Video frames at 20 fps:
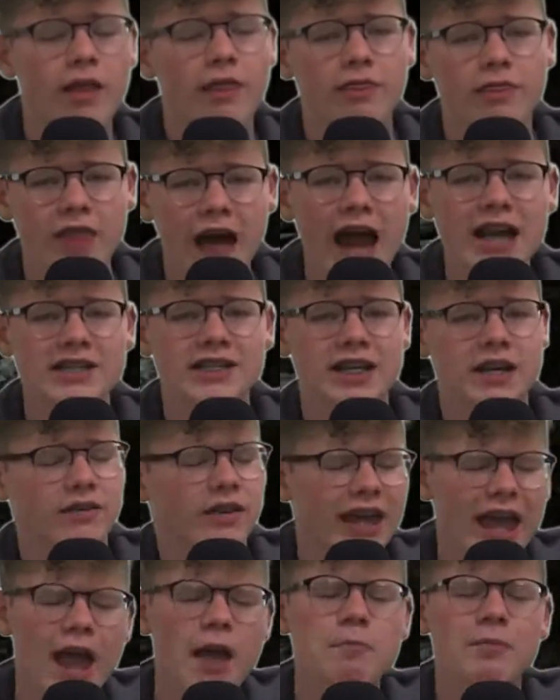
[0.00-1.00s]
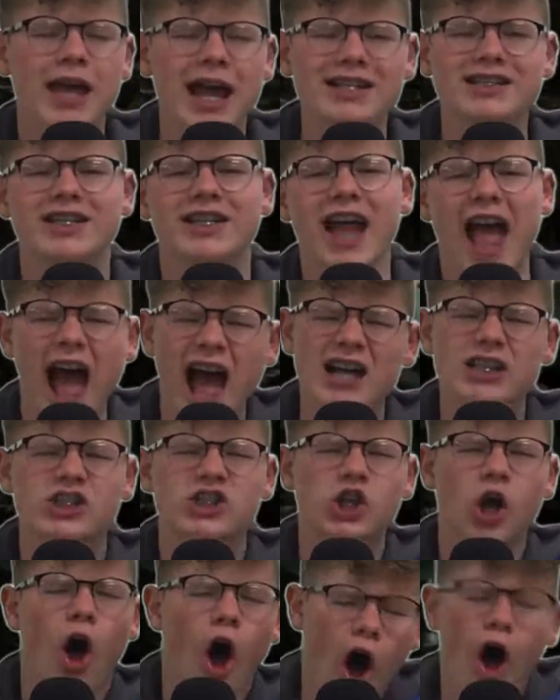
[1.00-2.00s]
That's it. The game gets an S
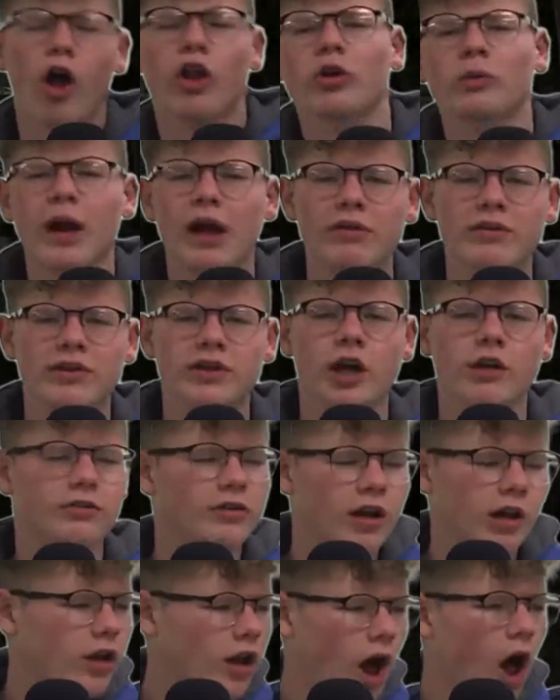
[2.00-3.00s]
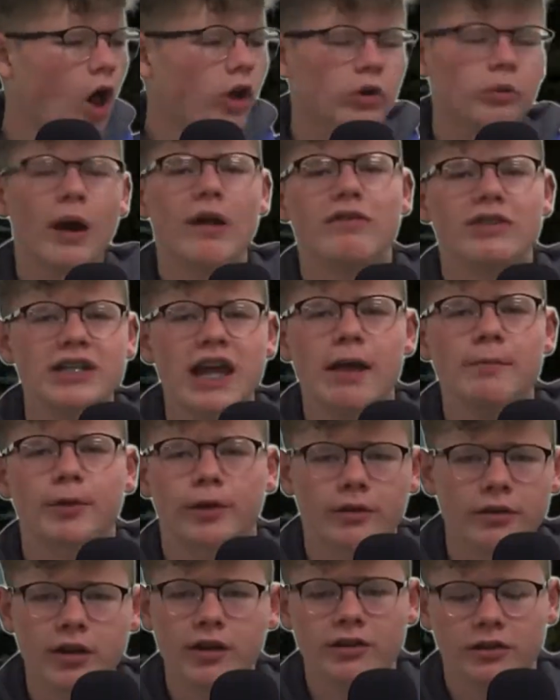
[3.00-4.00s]
all around the table.
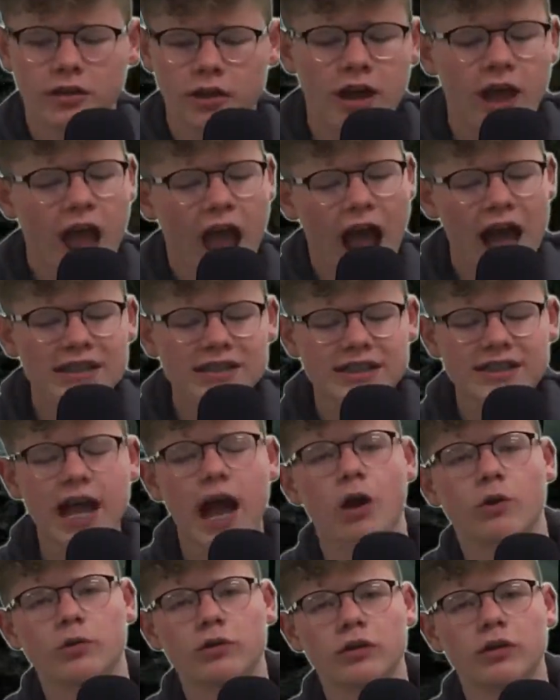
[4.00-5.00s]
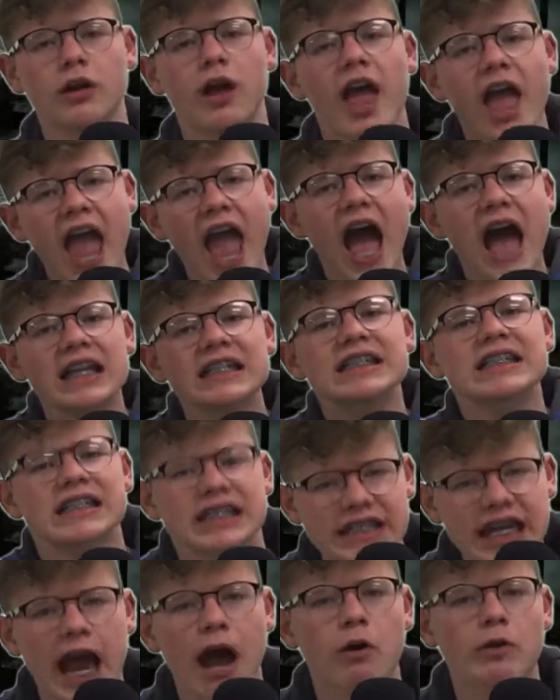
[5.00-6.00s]
Hands down. Hands
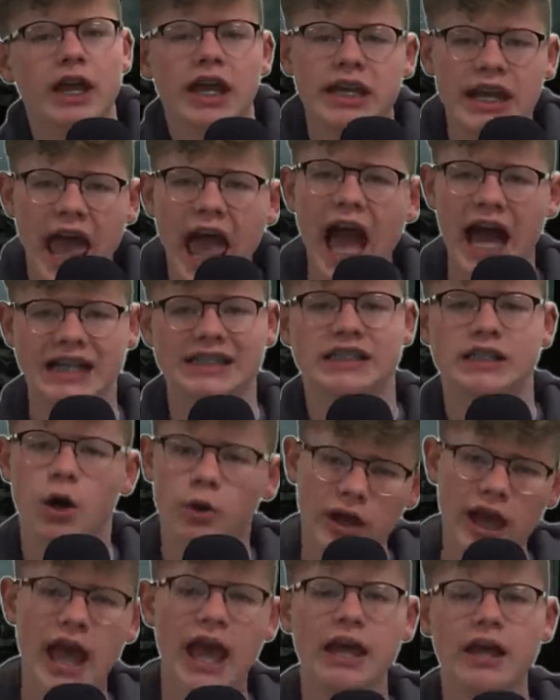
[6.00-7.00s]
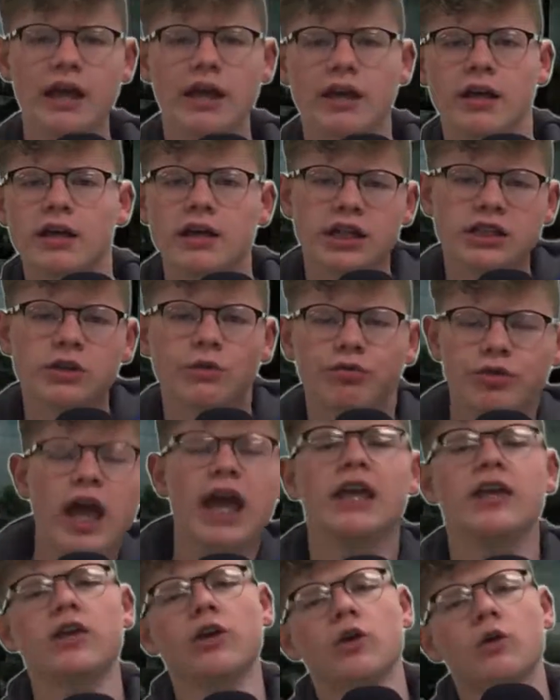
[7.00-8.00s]
down an S, okay? So
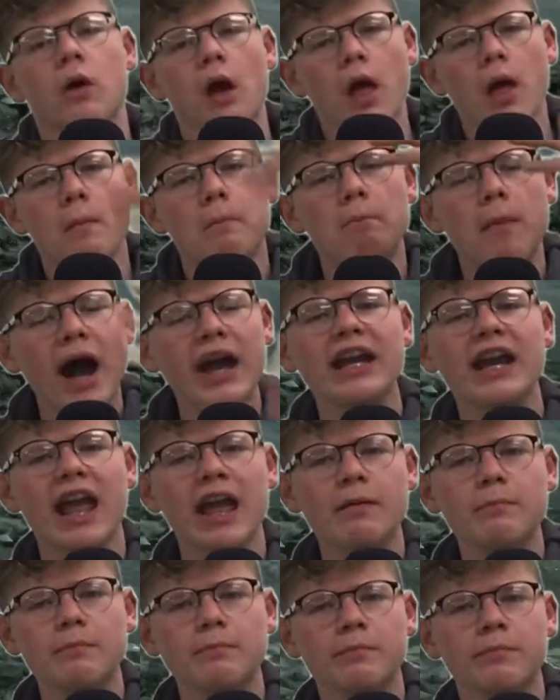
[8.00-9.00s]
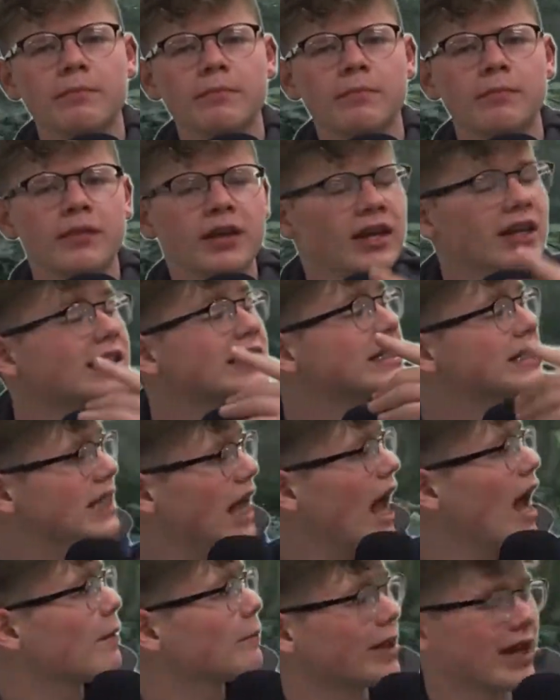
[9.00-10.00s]
thank you. My name is
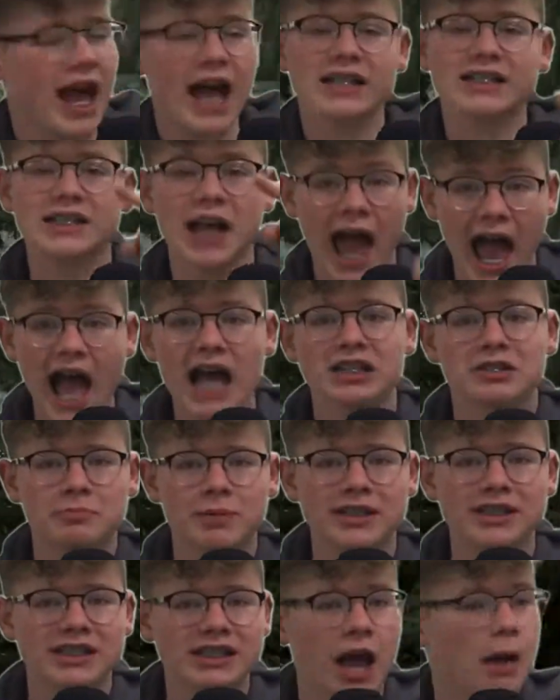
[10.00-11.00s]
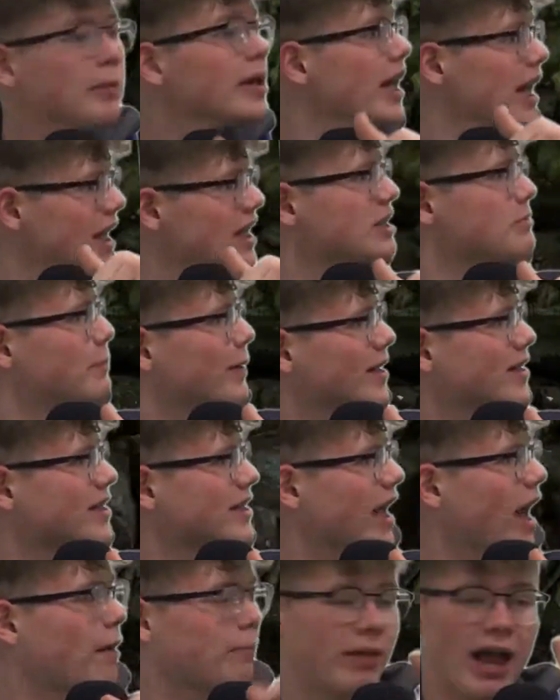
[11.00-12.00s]
Sam. It has been Sam. It is been
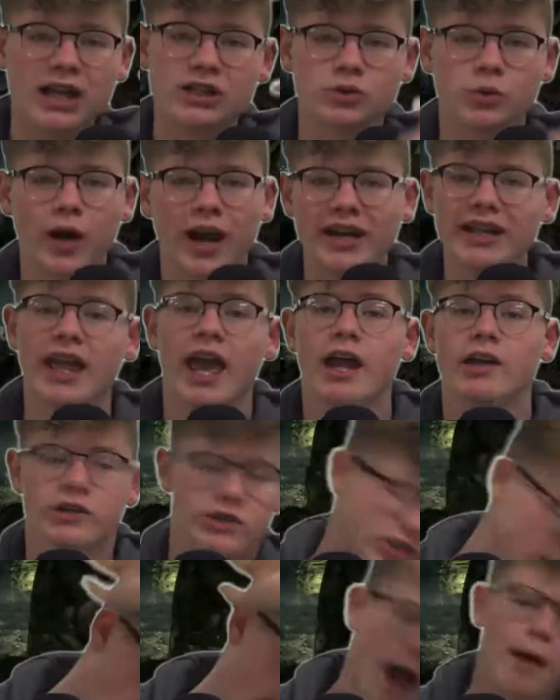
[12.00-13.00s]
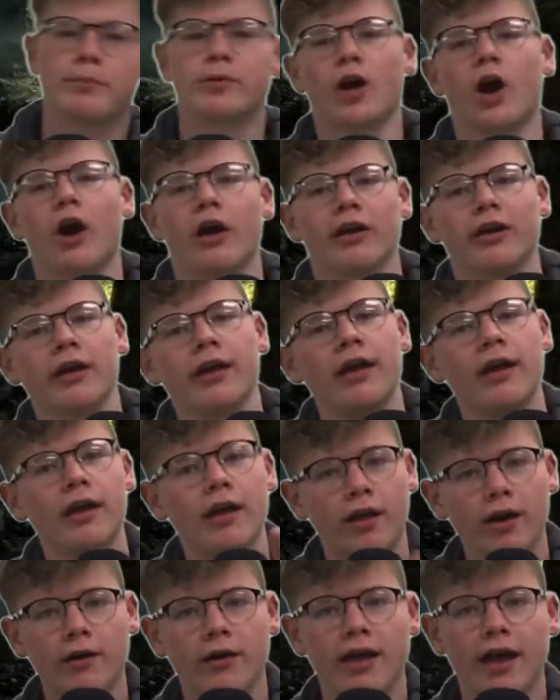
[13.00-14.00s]
Sam. That's right. Get dabbed on,
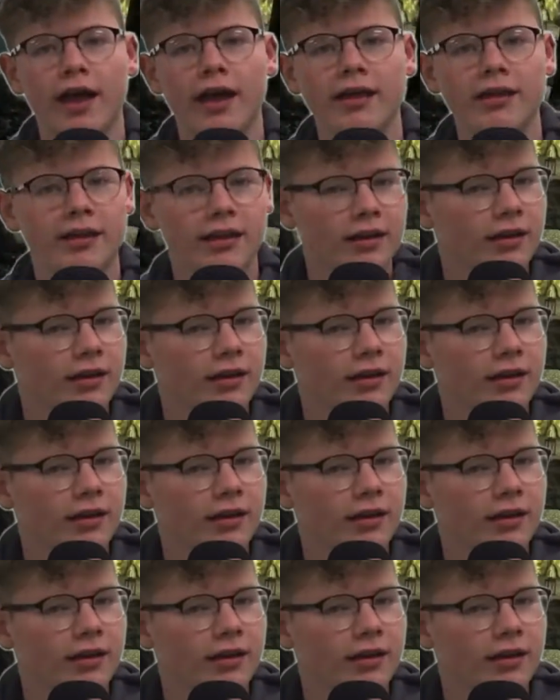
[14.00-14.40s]
okay?